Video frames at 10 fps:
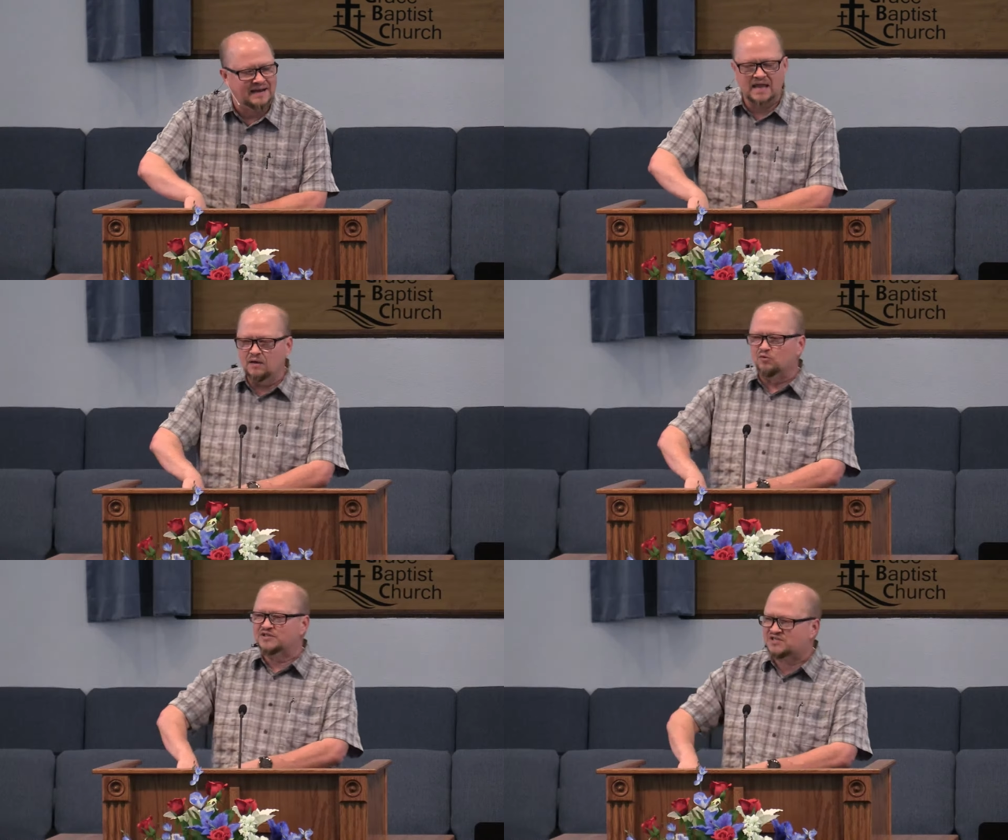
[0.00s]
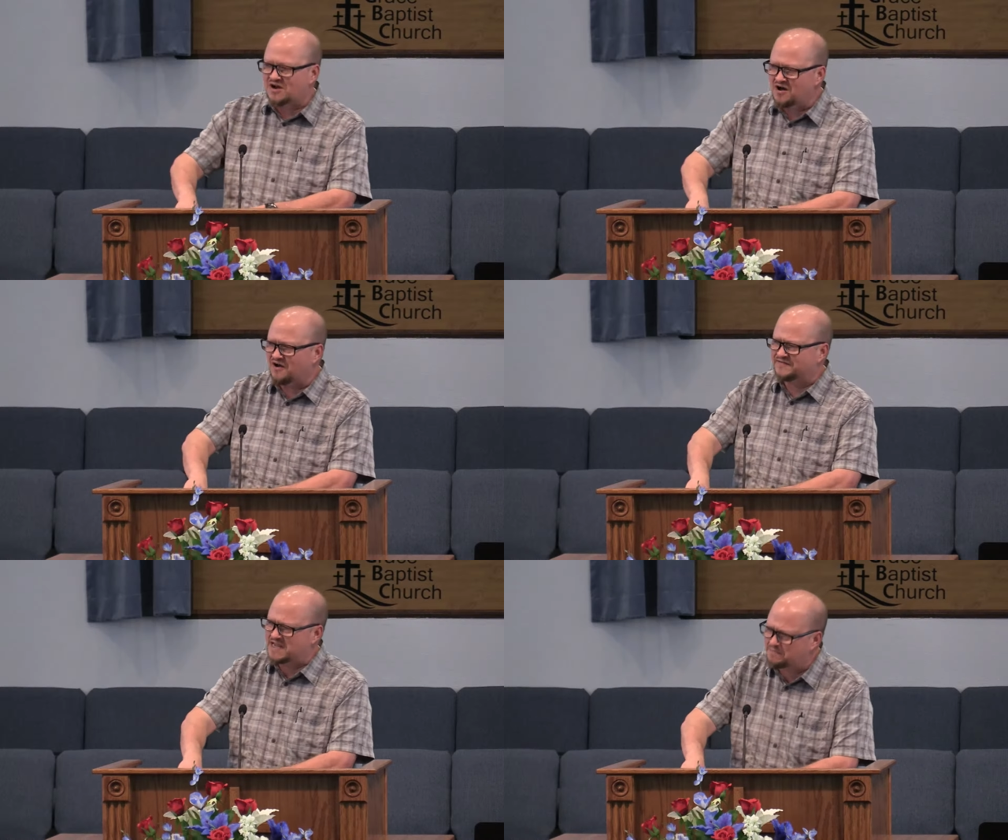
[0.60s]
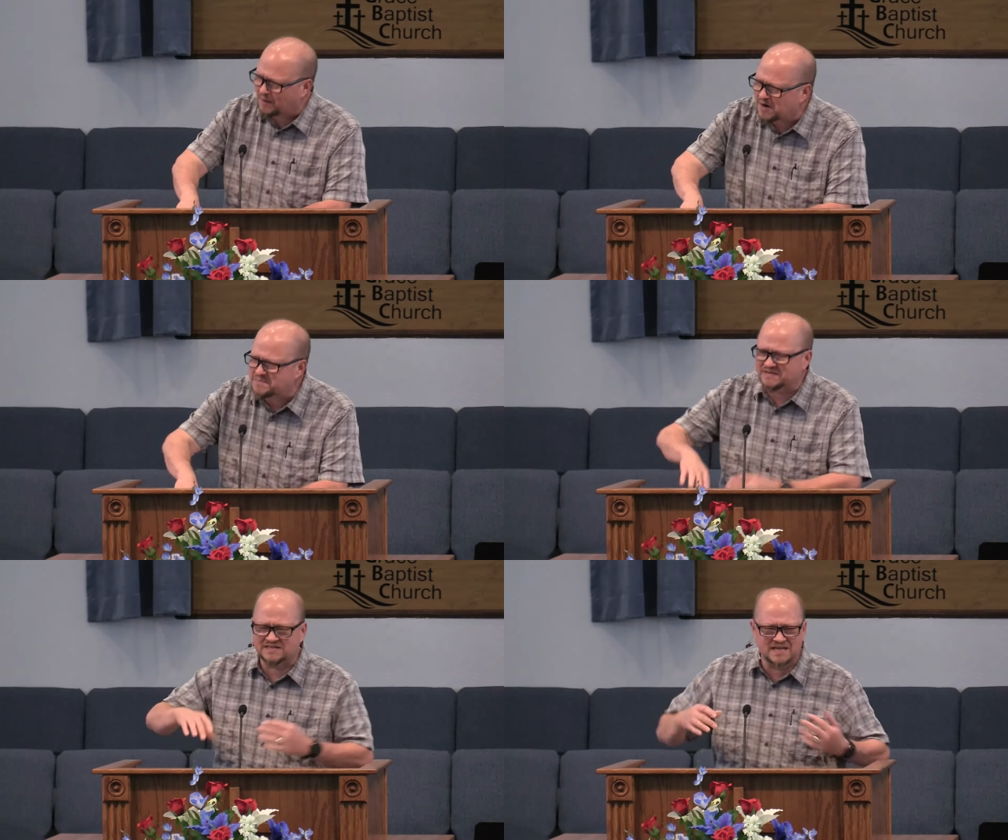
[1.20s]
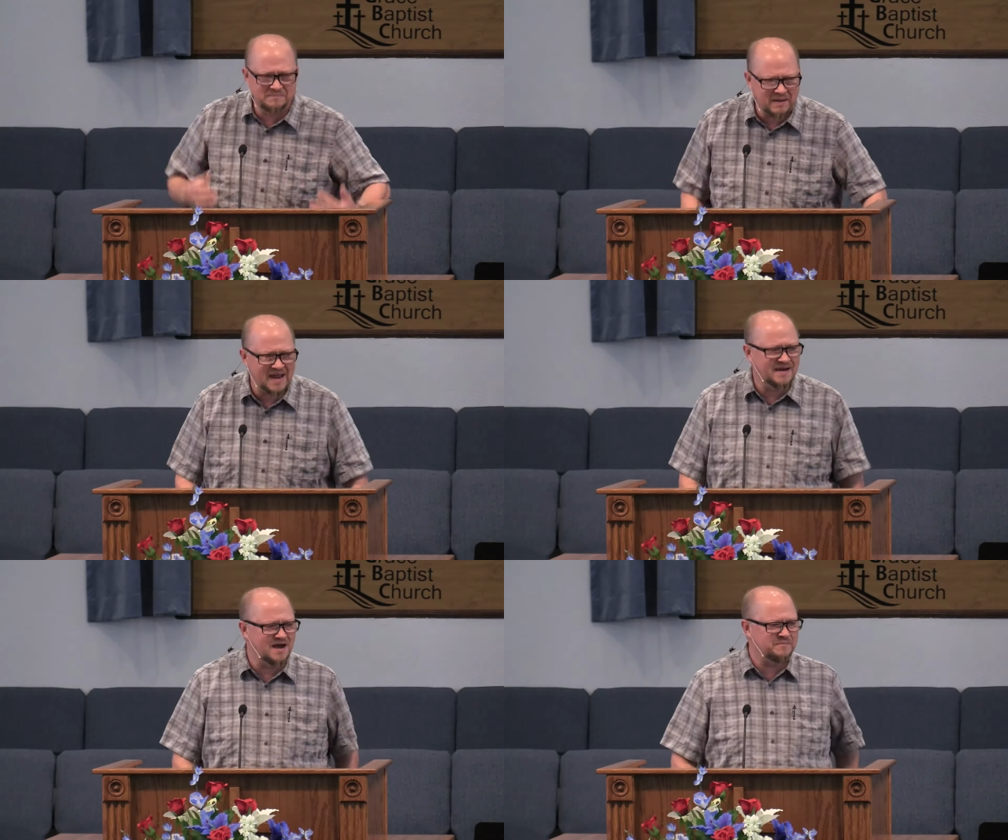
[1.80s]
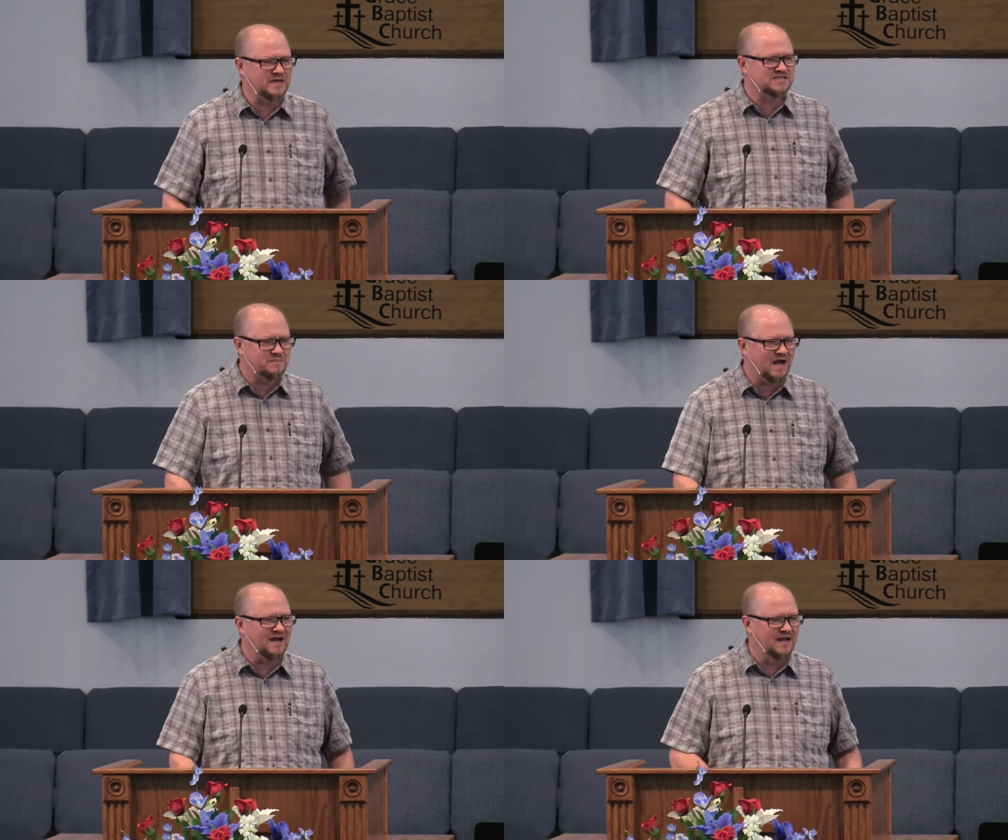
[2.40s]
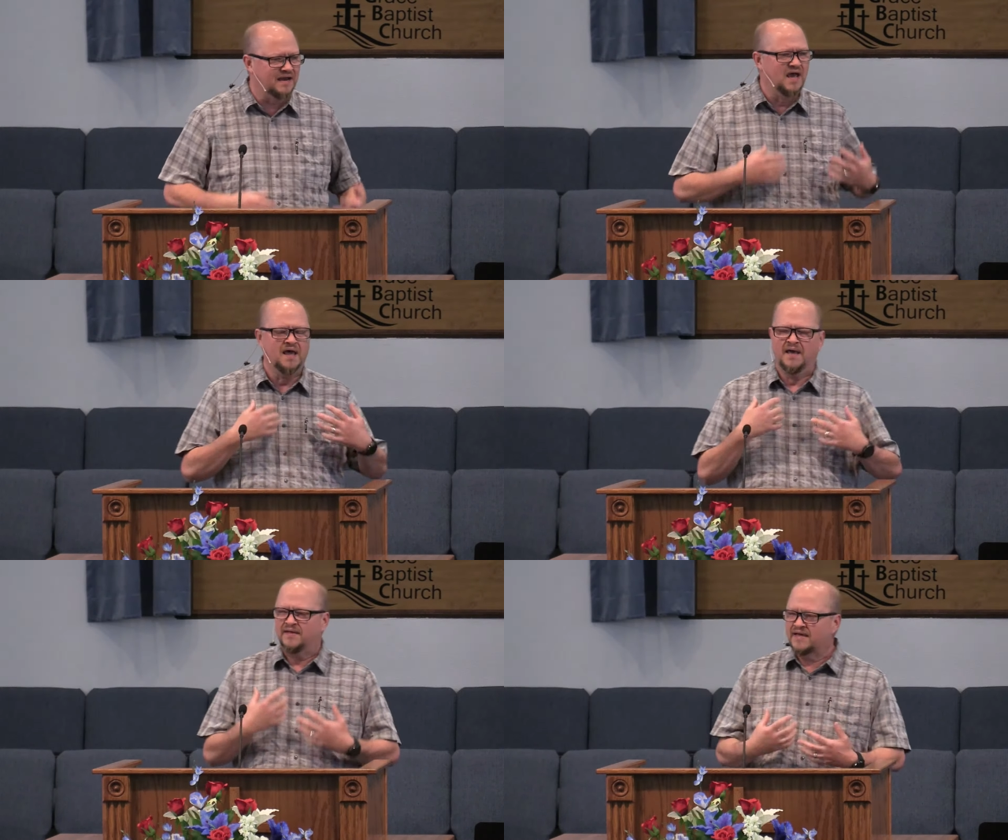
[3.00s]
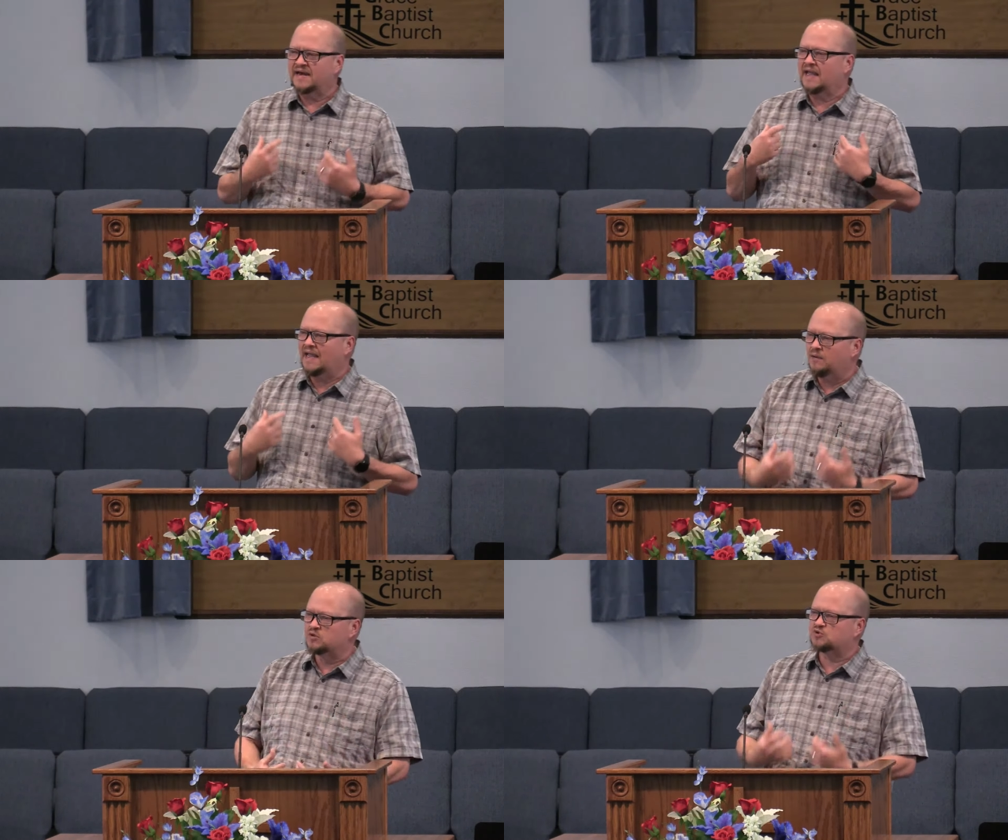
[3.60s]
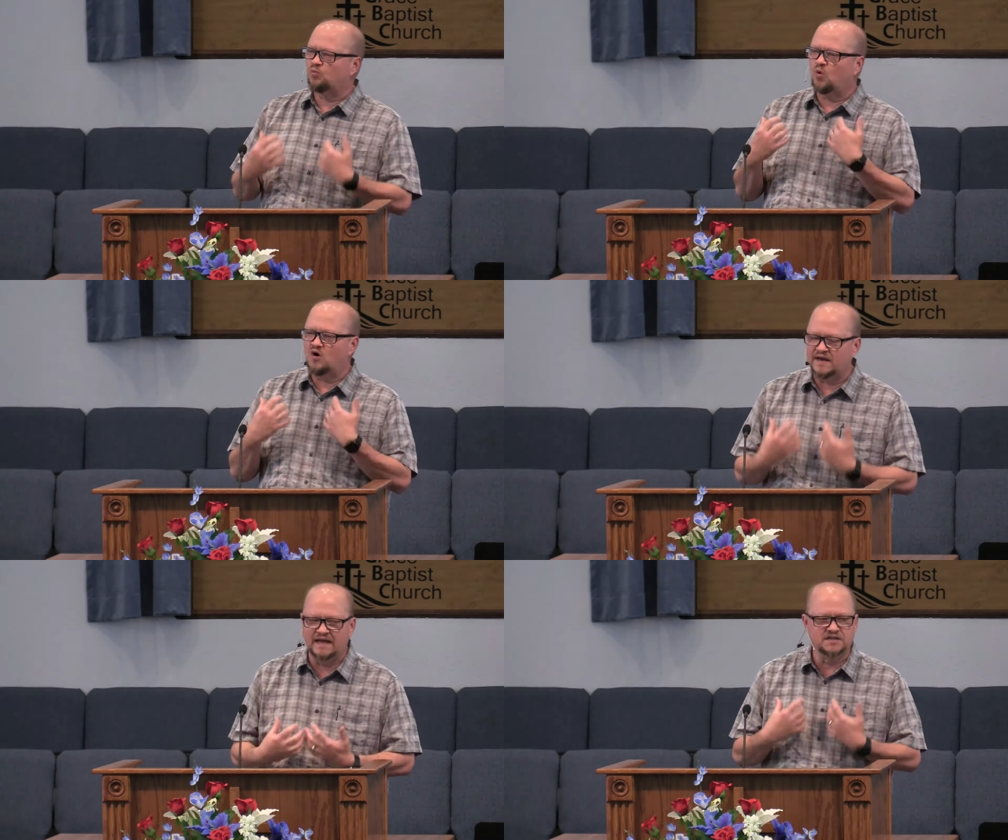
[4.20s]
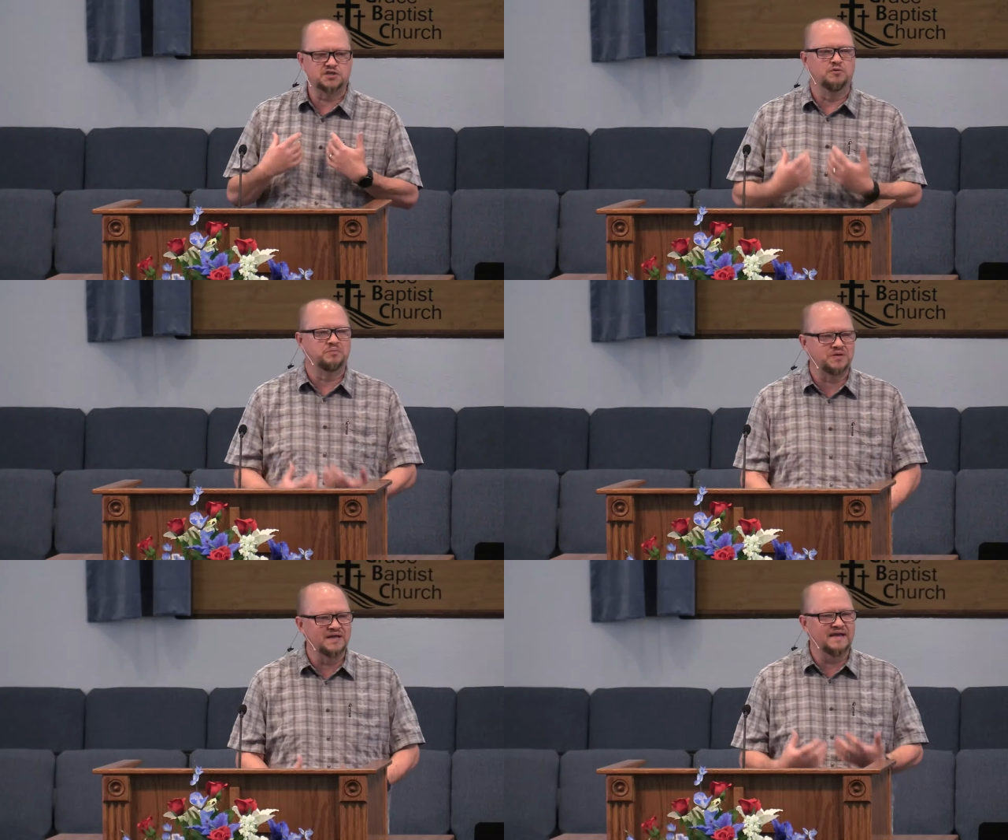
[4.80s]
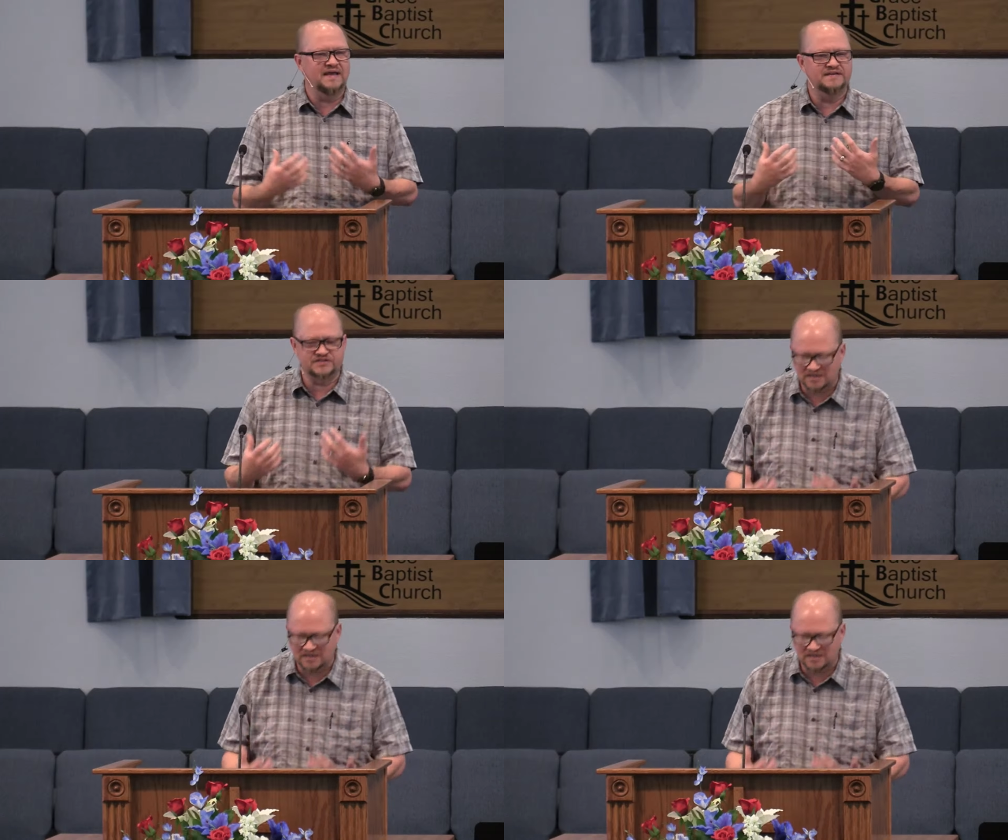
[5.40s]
He resolved, he purposed, he made up his mind that he was wanting to please